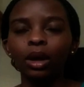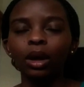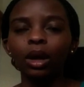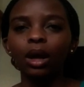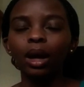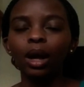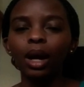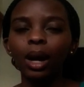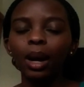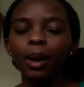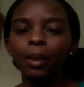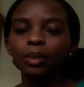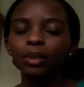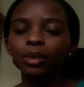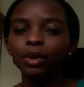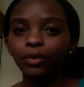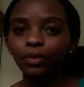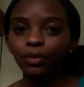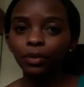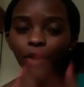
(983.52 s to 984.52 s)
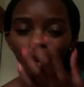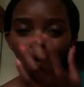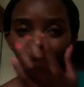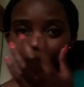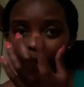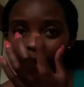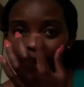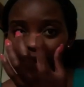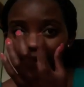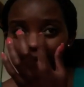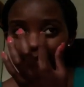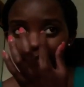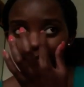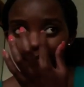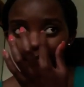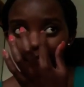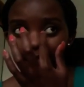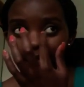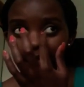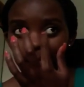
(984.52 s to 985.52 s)
For Kenya,
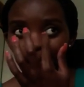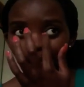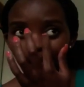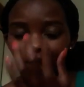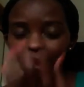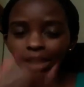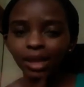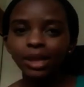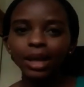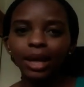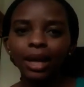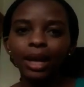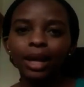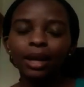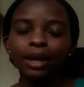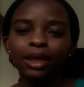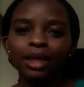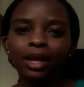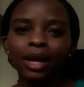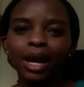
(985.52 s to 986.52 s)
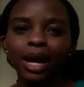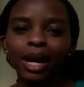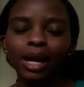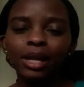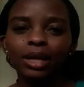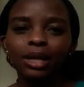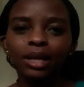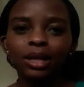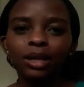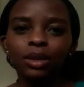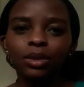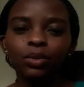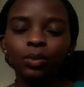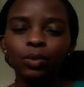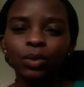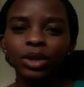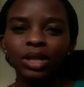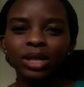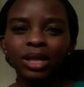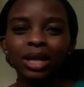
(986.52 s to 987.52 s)
I would say that we
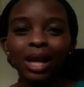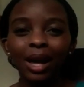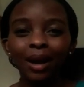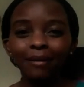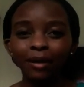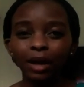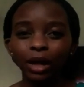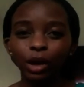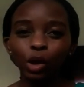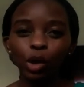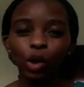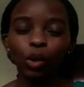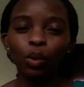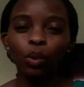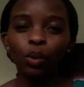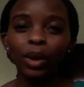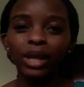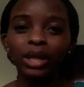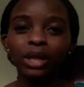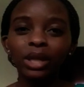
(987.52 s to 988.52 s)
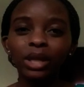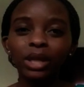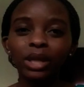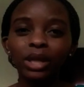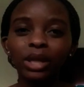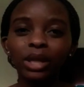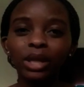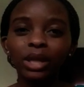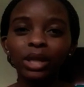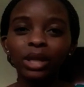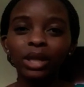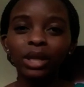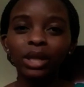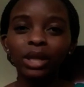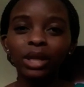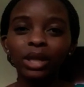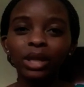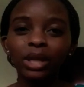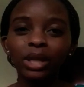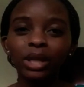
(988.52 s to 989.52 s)
still have a long way
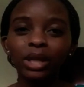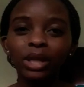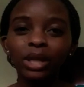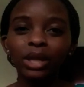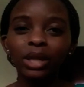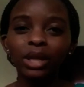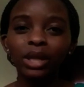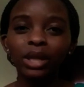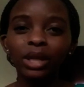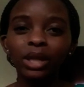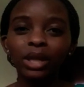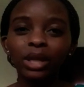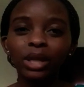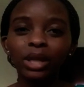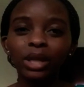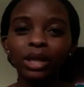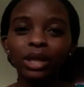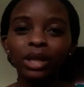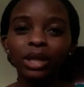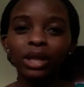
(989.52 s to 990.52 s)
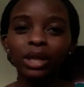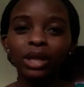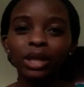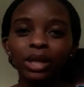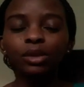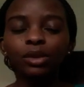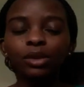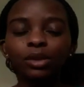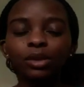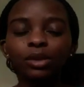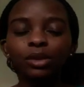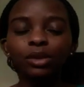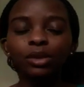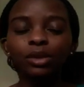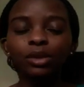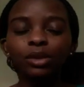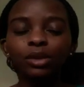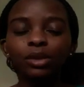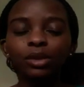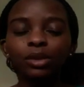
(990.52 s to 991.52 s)
to go as far as
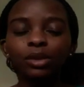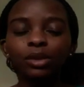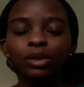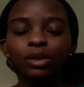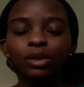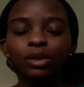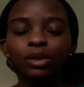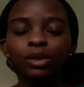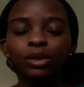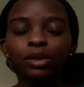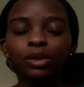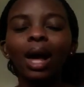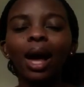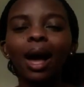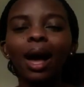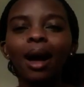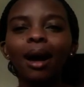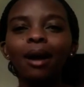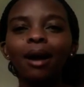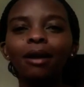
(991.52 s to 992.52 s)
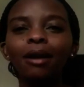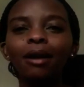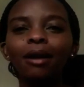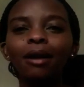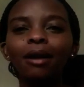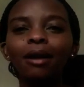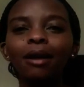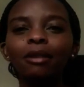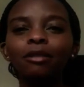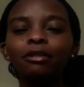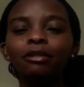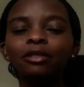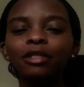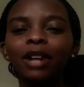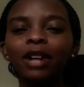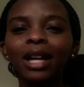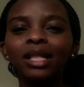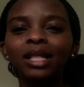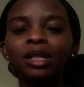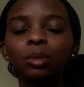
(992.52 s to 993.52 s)
representation is concerned. We
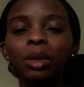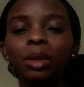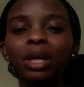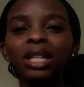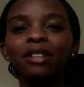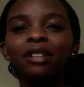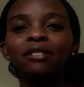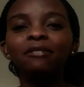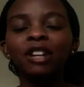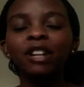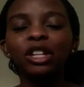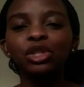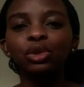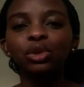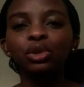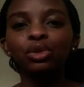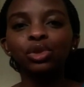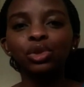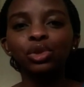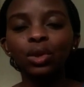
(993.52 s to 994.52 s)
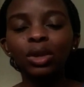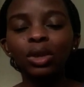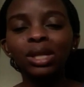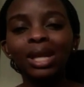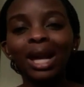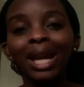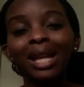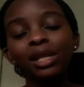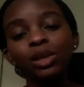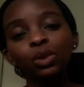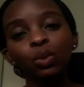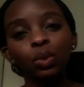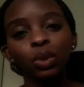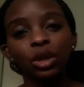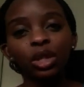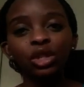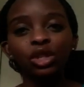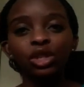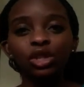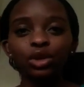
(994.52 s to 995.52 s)
do not have as many fashion shows
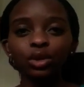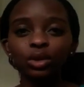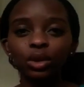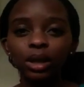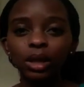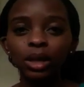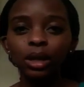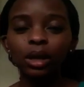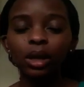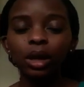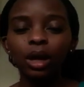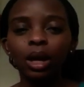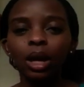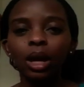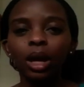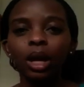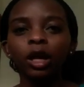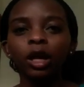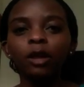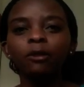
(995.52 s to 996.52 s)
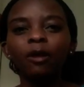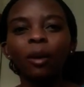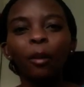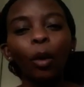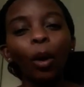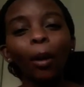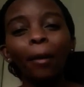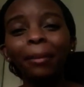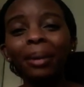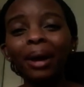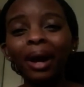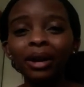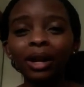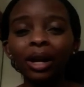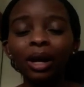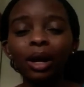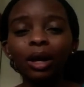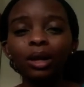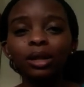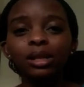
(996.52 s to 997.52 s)
as we should. If I'm
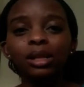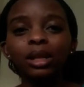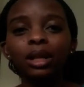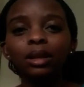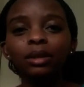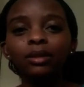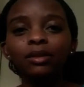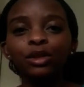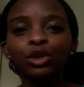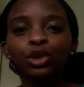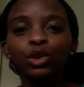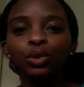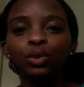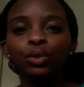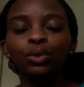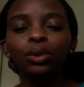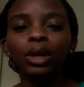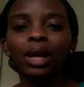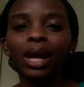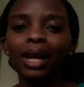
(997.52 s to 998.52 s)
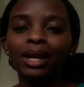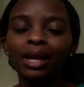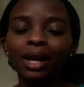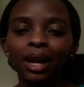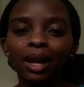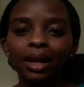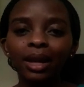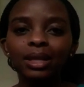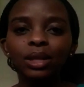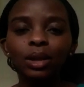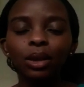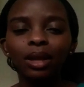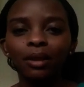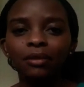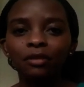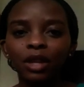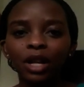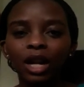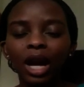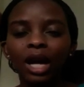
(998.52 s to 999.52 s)
comparing ourselves to Kenya and South Africa,
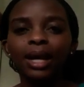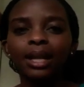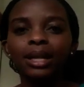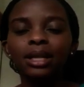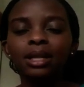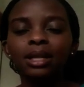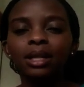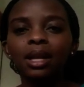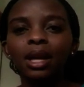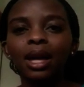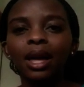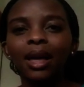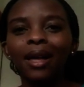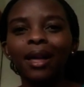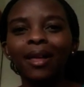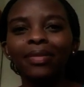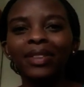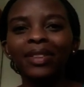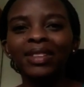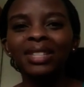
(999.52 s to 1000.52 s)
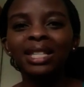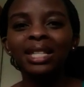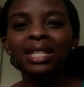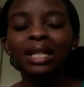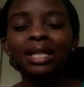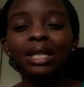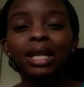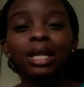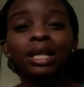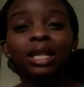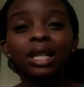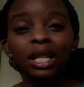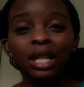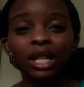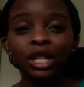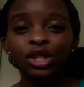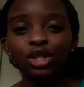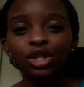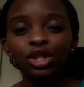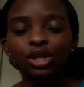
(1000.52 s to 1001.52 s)
you'd find that there's a certain
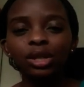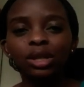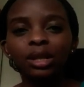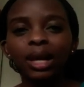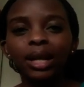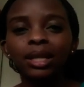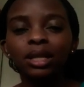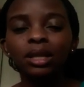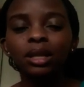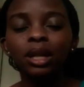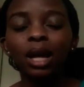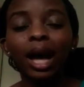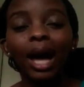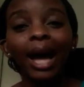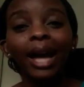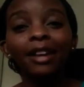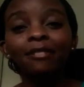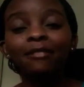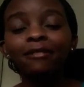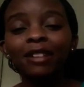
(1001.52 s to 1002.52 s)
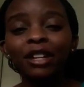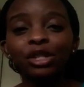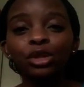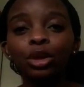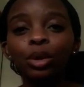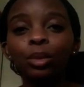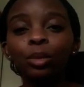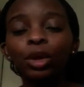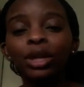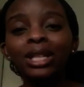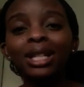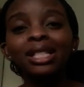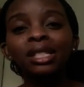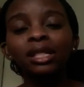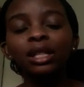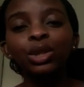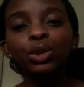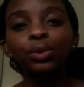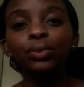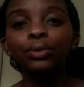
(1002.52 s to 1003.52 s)
niche that high fashion models need to
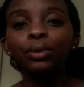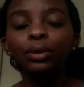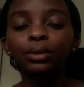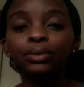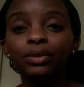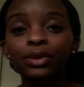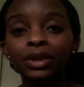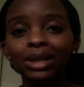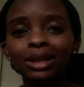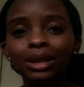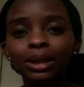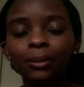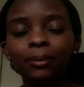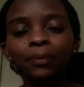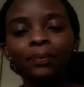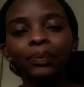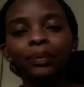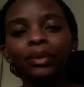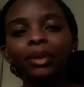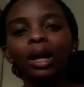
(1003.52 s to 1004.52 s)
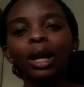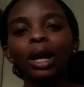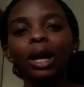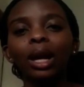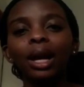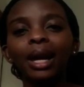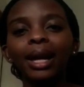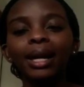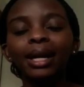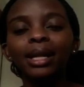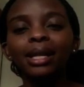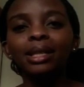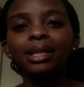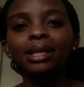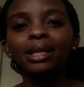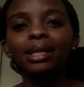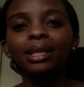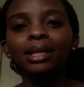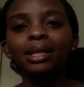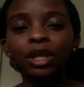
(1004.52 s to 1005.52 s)
fulfill. And it's
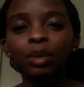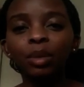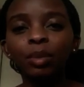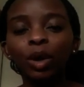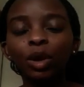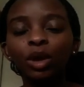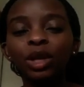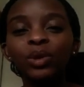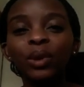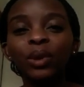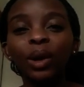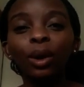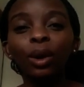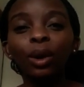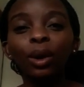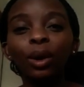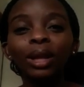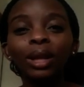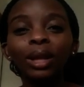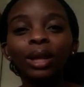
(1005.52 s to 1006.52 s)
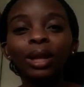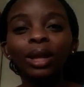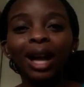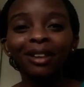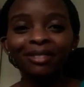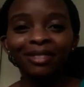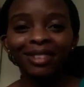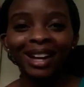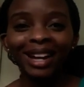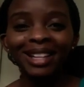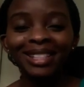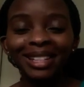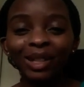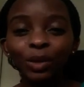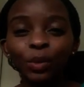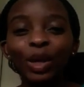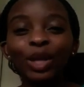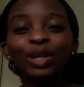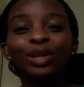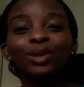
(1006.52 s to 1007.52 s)
unfortunate because we're all Africans and we're
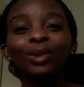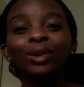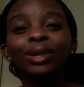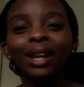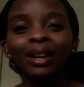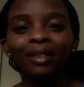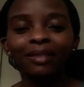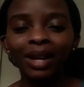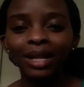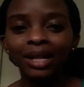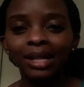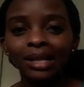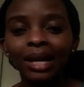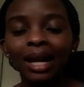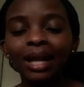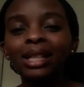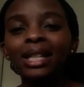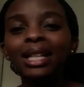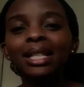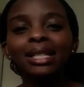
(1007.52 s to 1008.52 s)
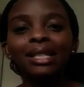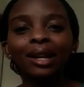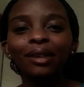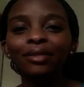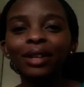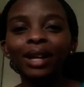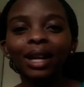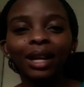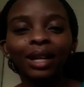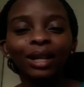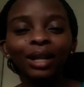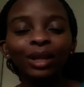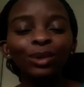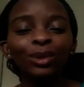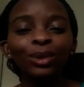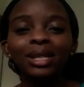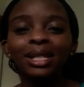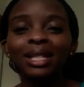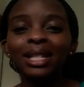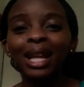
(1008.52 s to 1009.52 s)
so diverse. An East African looks
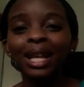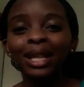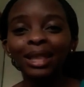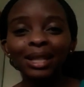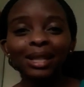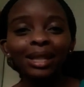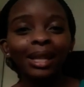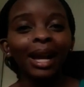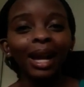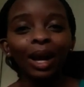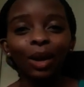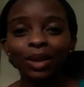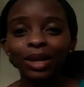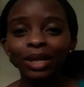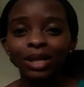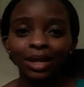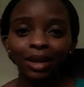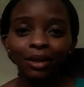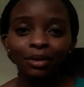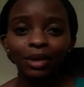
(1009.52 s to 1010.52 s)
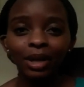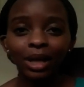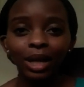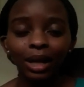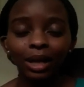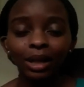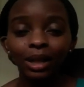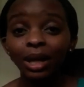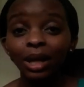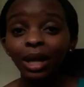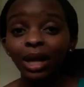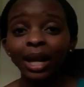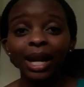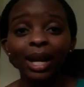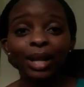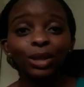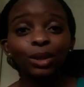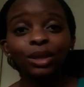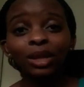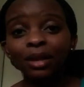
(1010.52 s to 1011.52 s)
nothing like a West African, and a
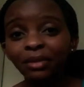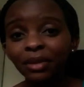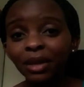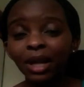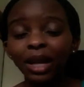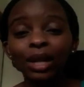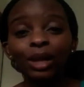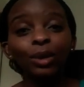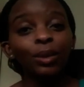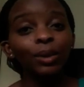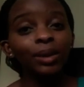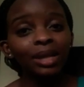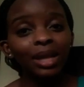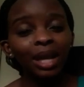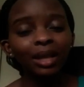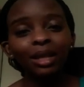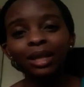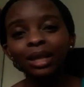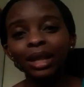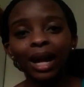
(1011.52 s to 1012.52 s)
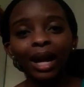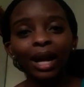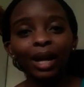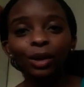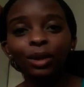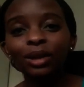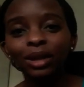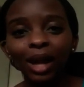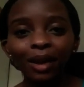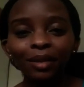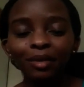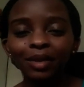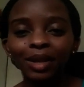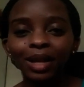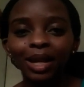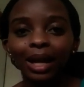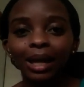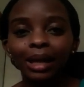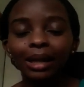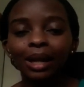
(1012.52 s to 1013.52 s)
South African looks nothing like a North
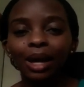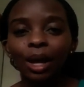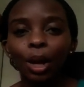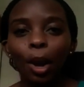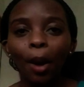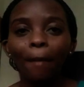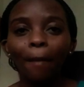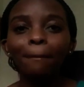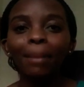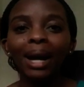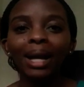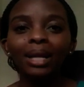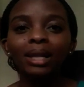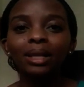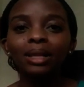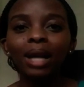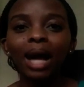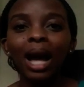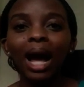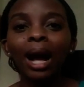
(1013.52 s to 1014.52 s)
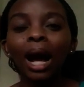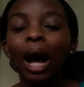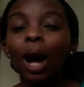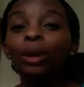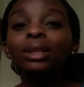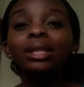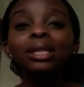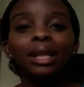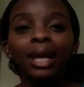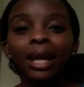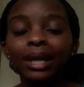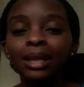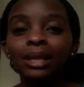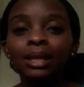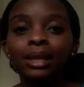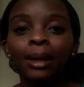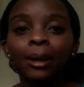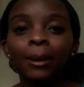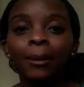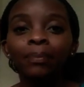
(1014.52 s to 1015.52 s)
African. But outside
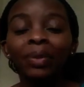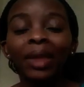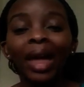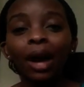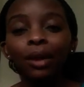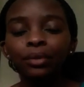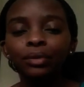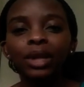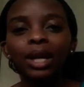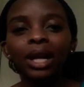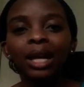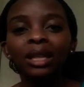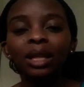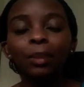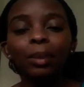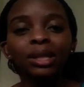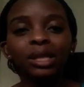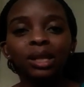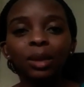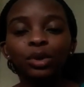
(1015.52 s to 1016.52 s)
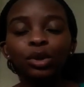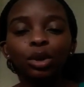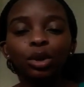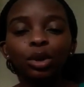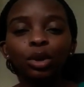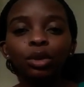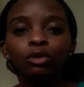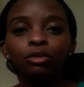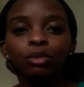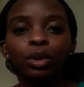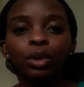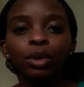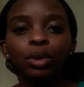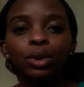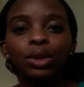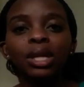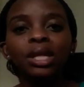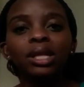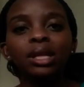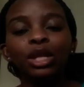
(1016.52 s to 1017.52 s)
Africa, the perception of beauty
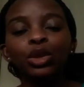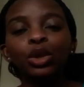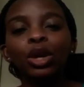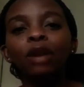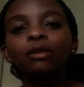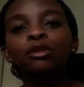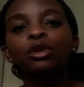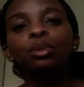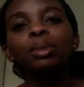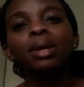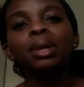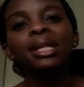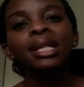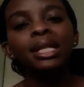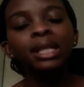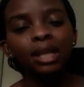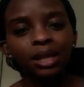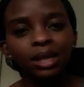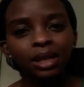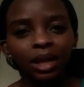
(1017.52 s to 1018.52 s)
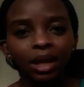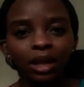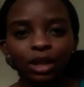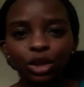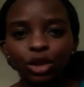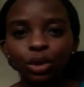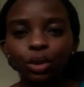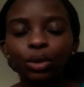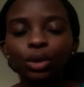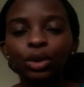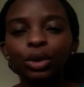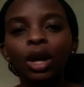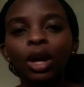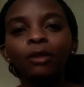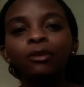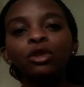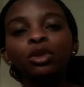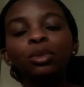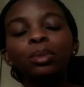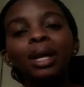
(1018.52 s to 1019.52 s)
is that you have to be a certain skin tone, you
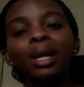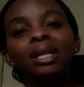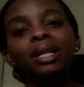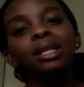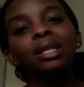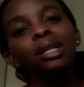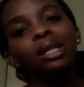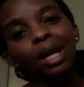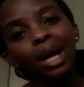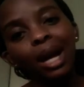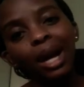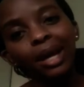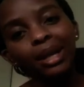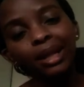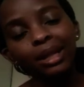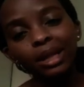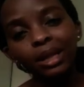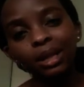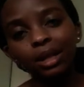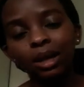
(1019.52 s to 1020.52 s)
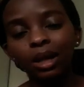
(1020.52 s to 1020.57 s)
have to be a certain height.